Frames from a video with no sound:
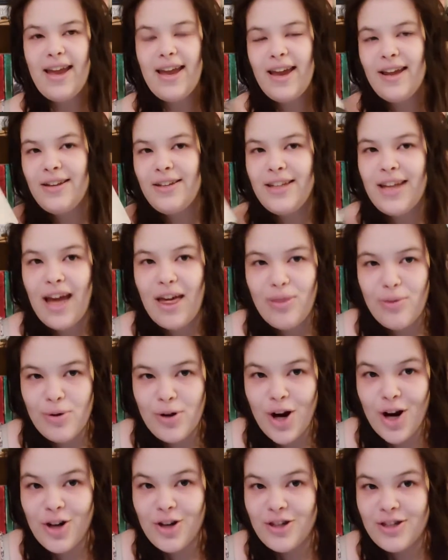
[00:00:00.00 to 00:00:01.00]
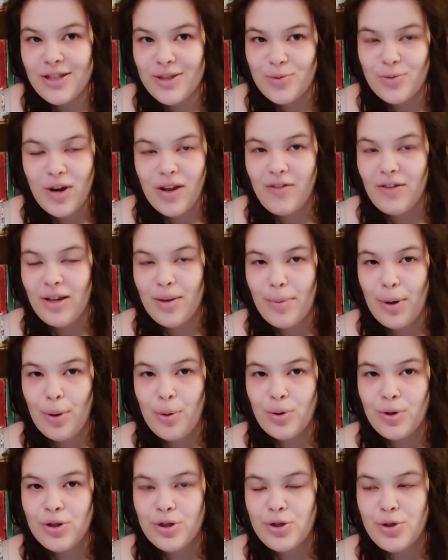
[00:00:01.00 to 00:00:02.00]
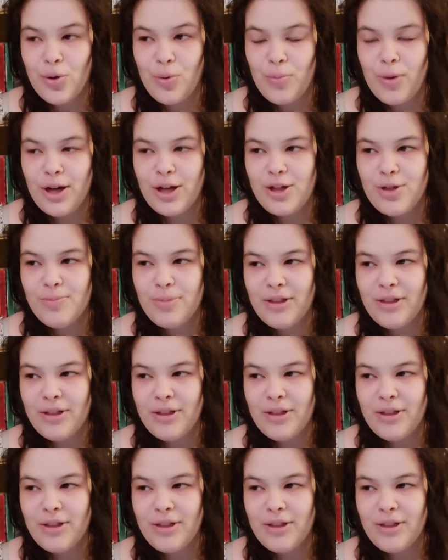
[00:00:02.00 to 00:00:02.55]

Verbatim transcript: And Katherine Arden is raving about her so much,